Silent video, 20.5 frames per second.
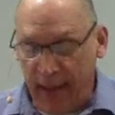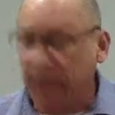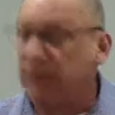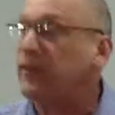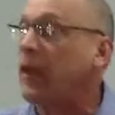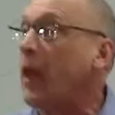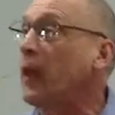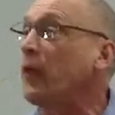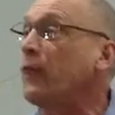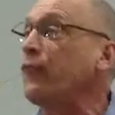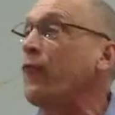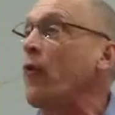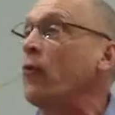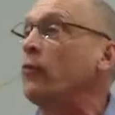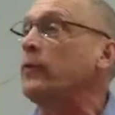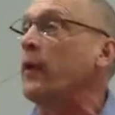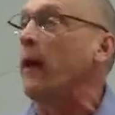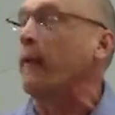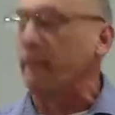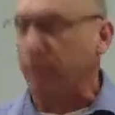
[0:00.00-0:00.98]
And
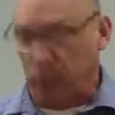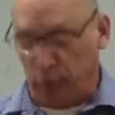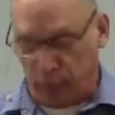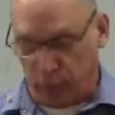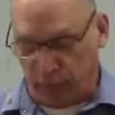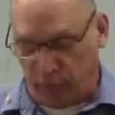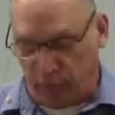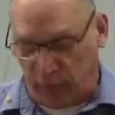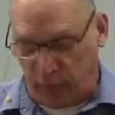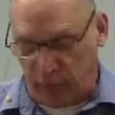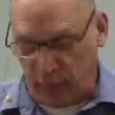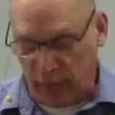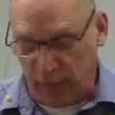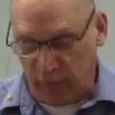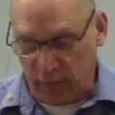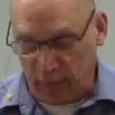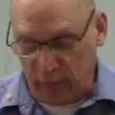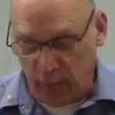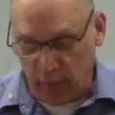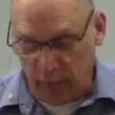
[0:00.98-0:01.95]
telephone
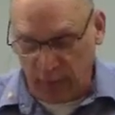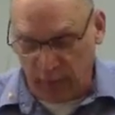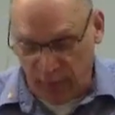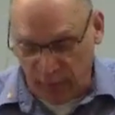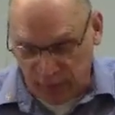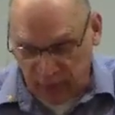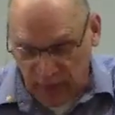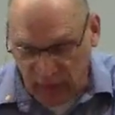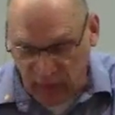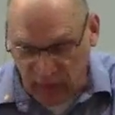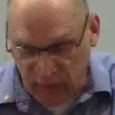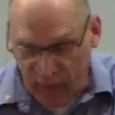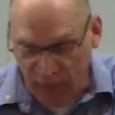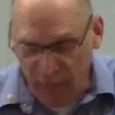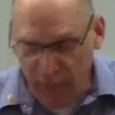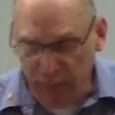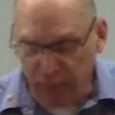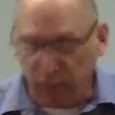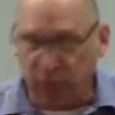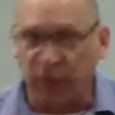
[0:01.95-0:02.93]
numbers,
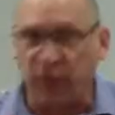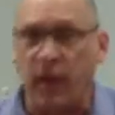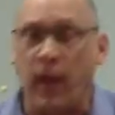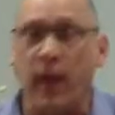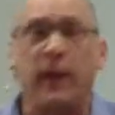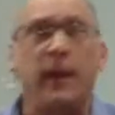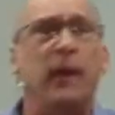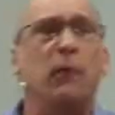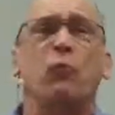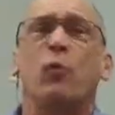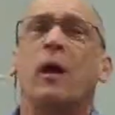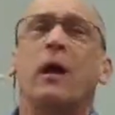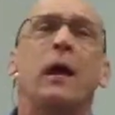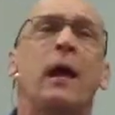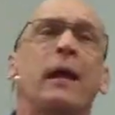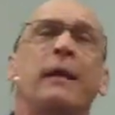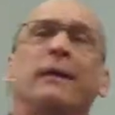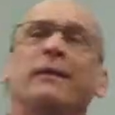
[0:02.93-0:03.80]
57%. And